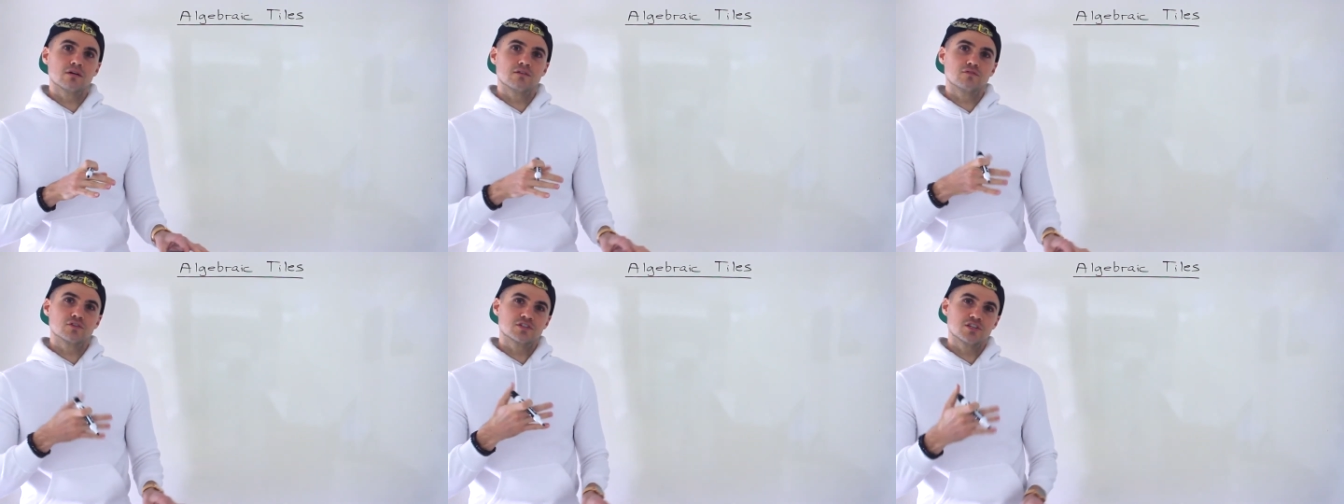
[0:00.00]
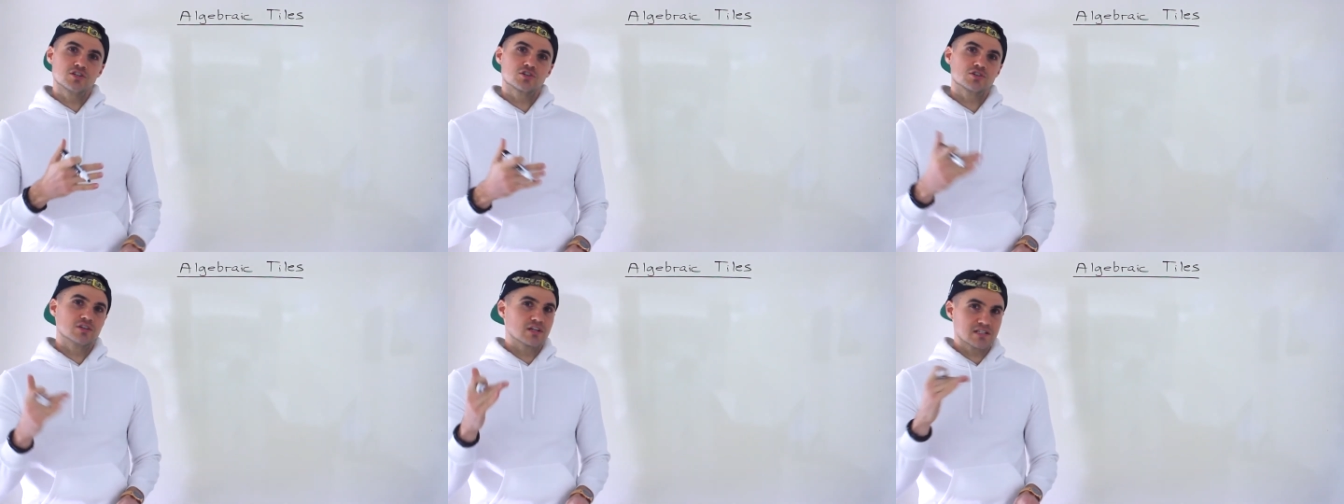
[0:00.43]
if your
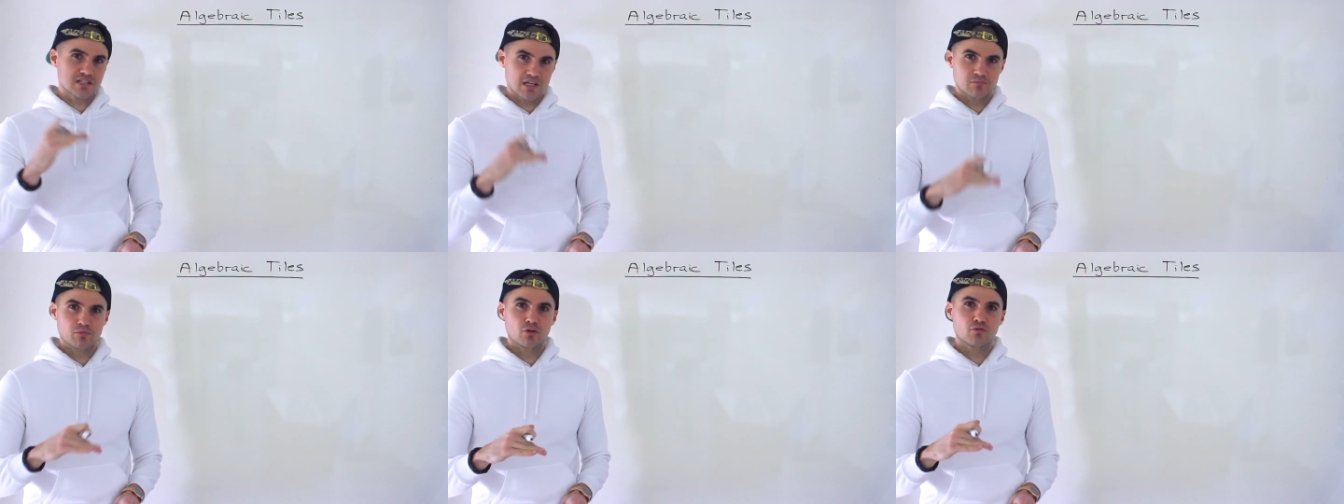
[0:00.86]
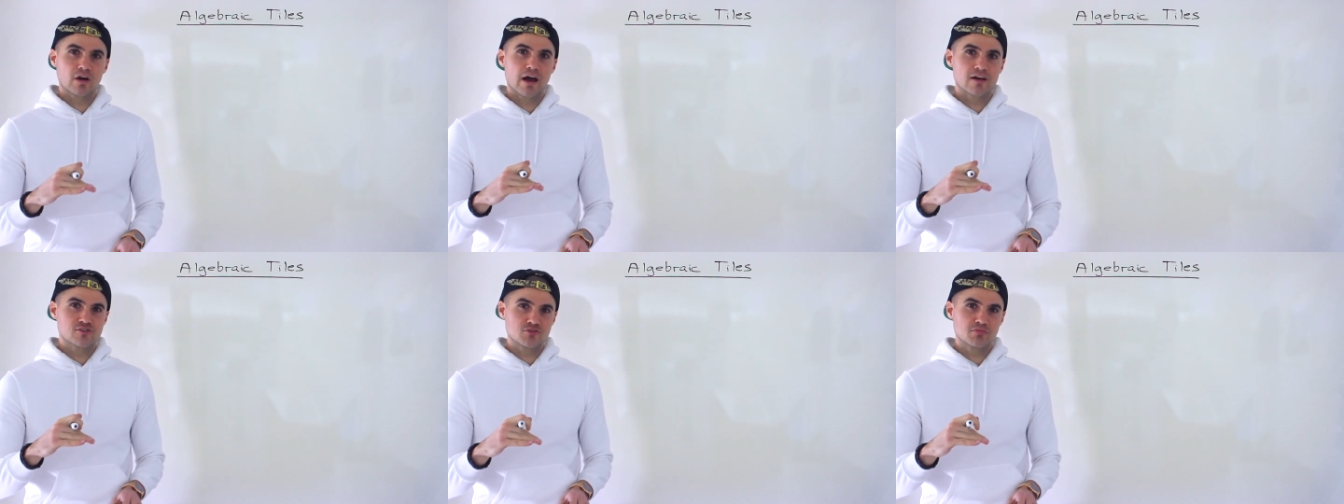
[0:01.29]
teacher does skip over
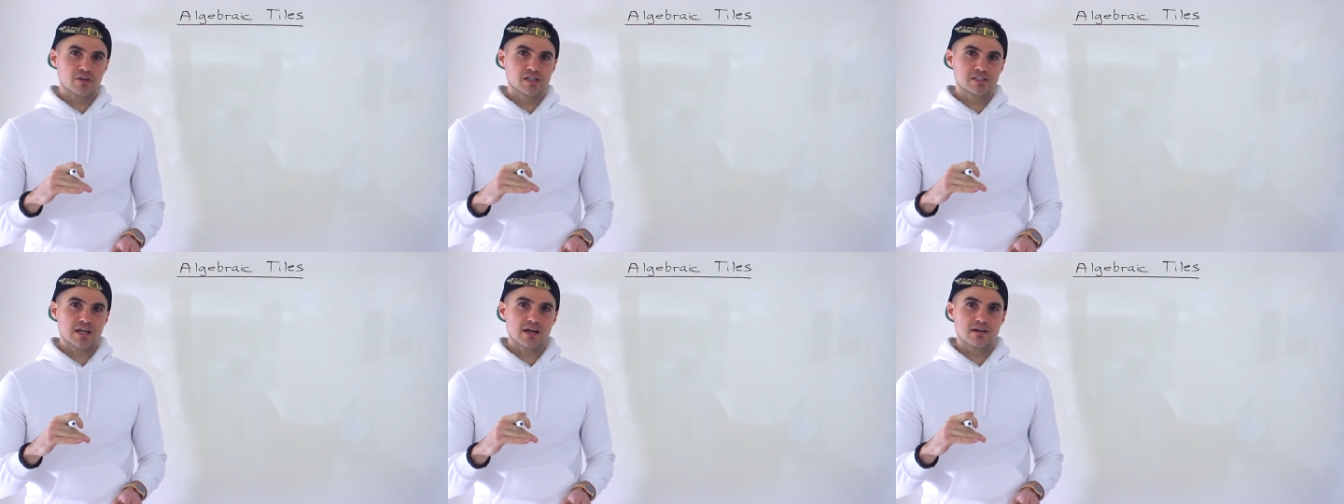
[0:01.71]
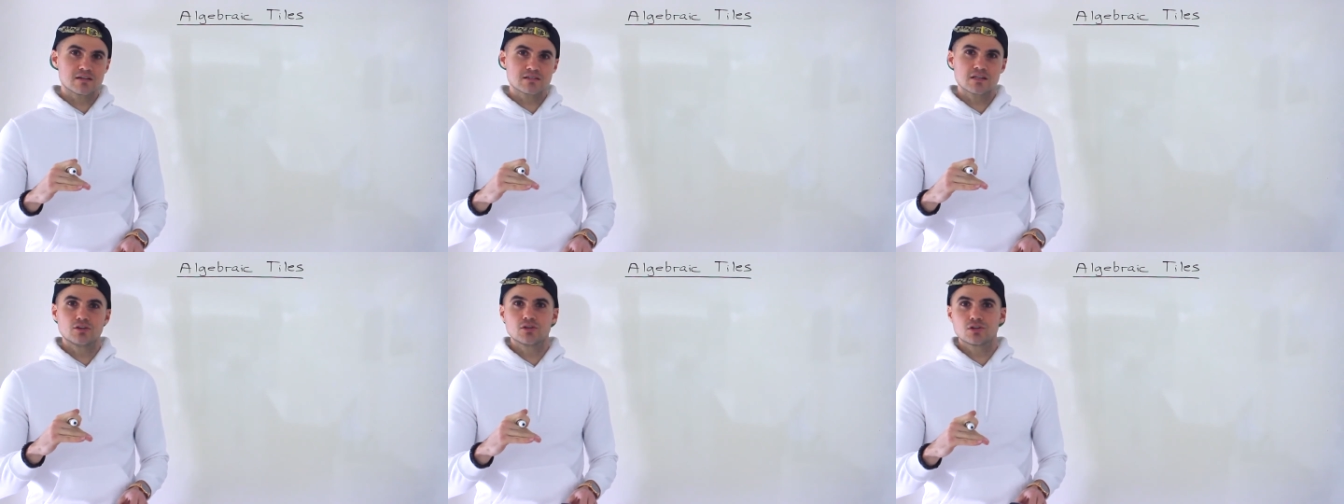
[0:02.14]
algebraic
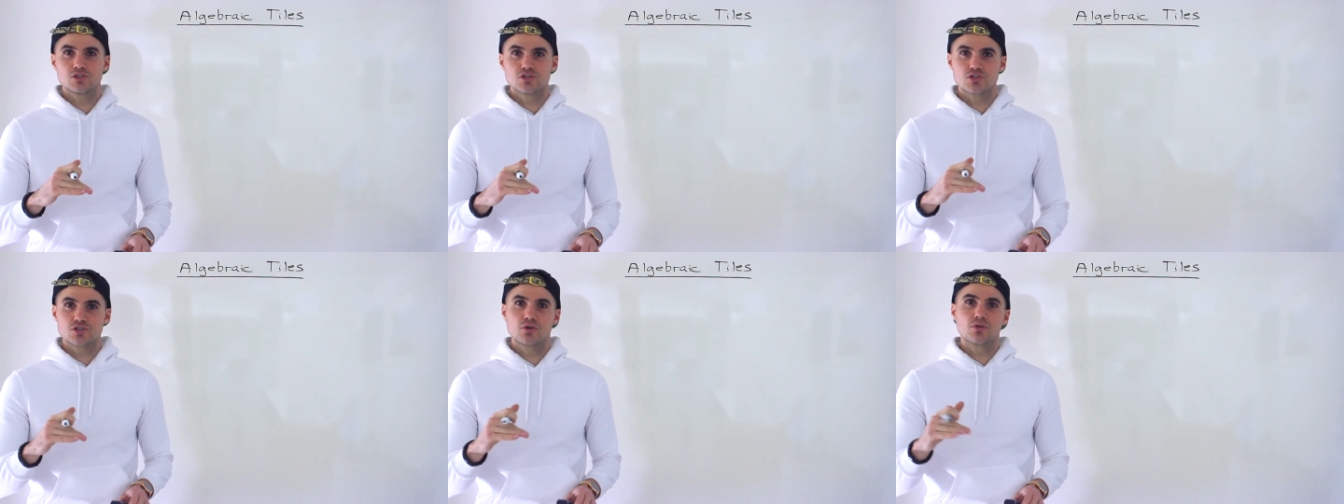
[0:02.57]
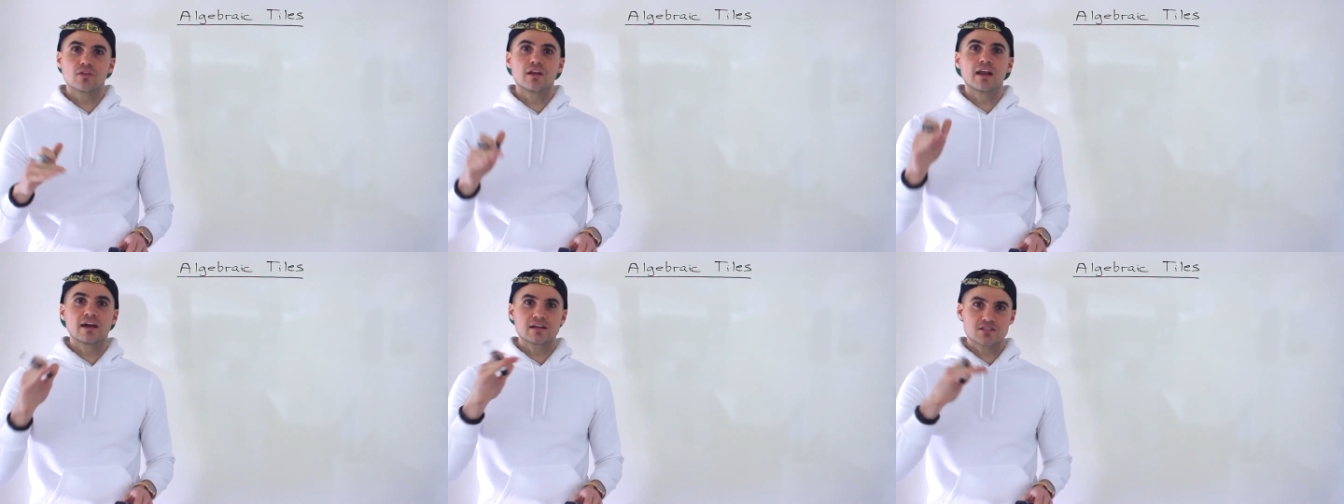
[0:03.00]
tiles then you can just go to
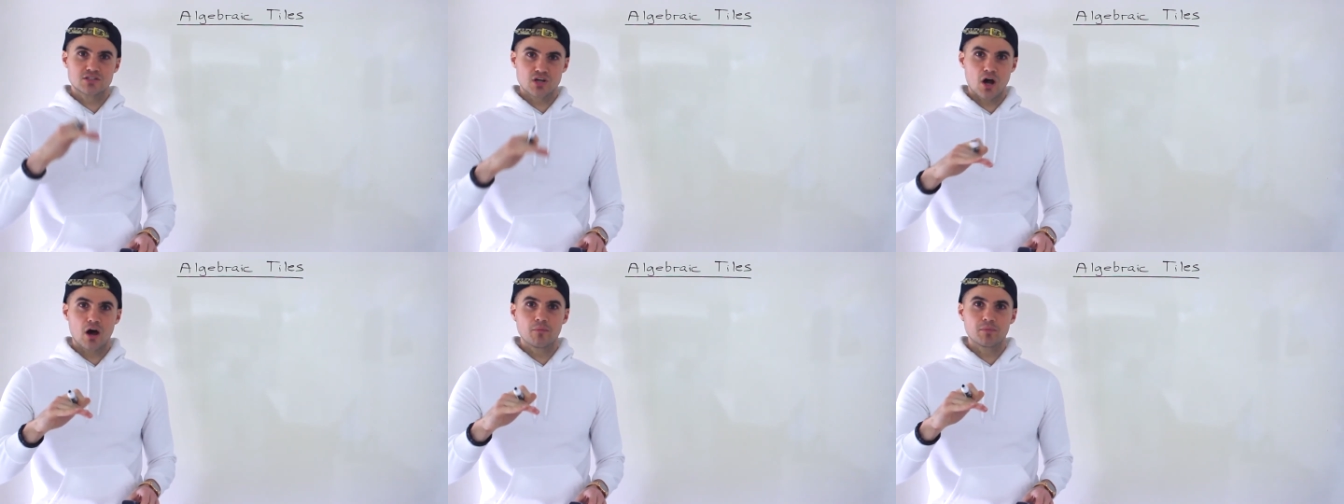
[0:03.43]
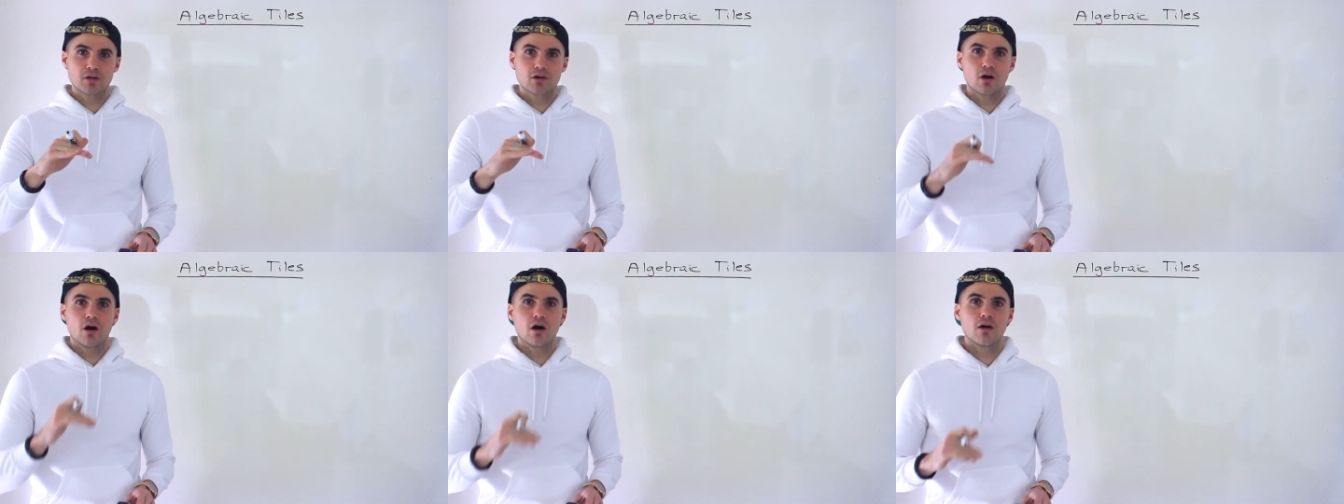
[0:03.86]
the next
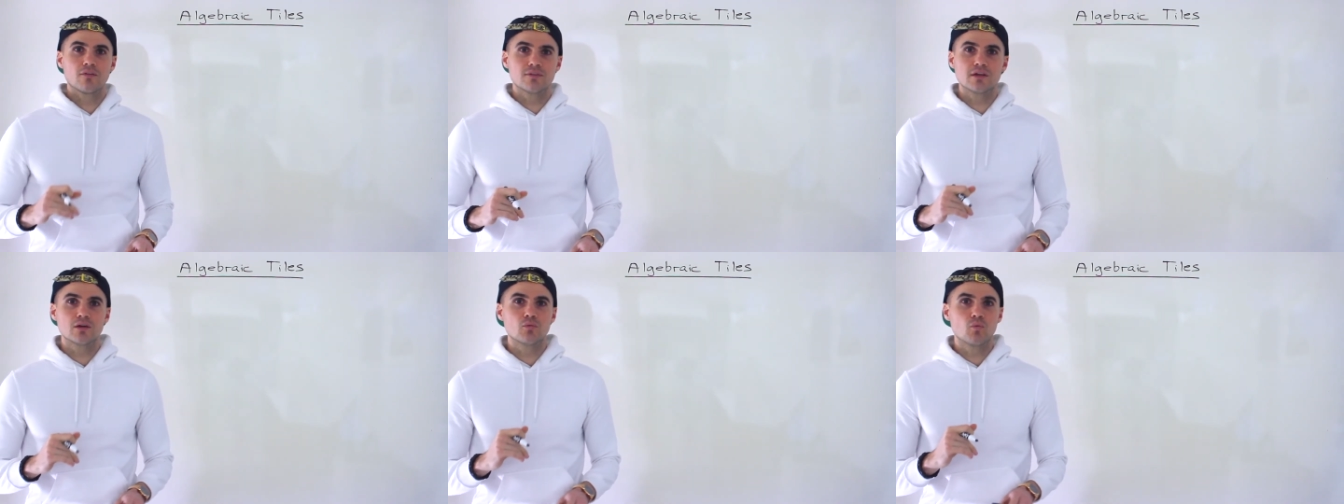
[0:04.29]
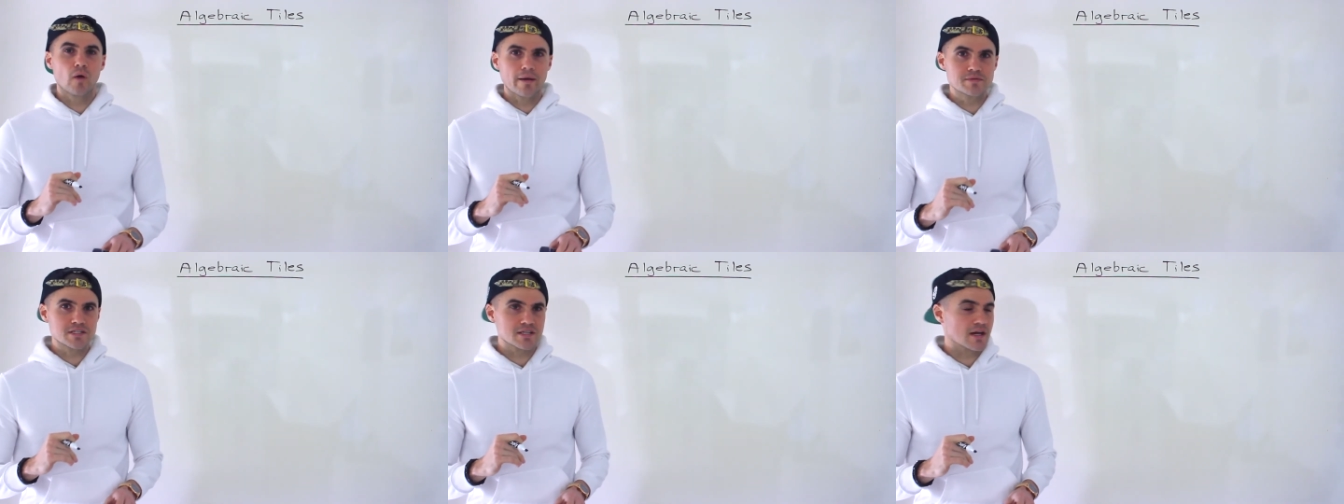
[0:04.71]
topic on the
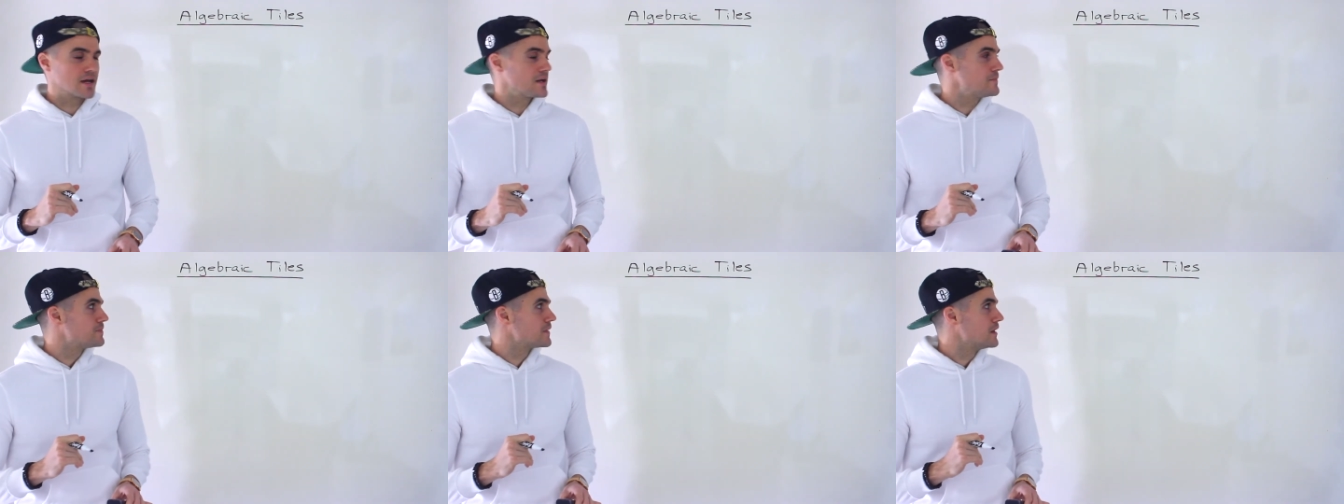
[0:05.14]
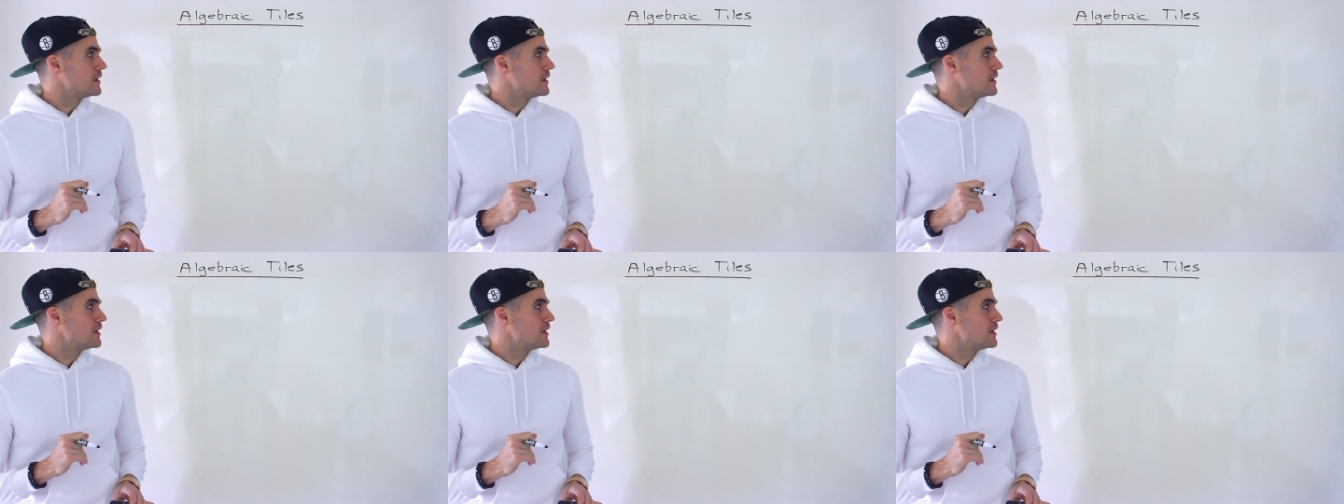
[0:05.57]
website